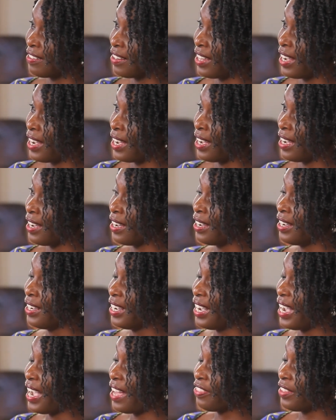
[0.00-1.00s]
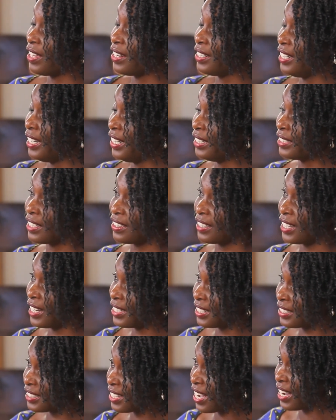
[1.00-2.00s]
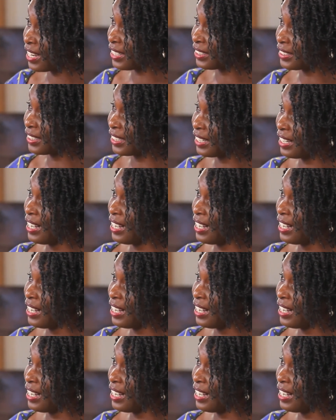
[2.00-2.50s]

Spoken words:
their needs and their desires.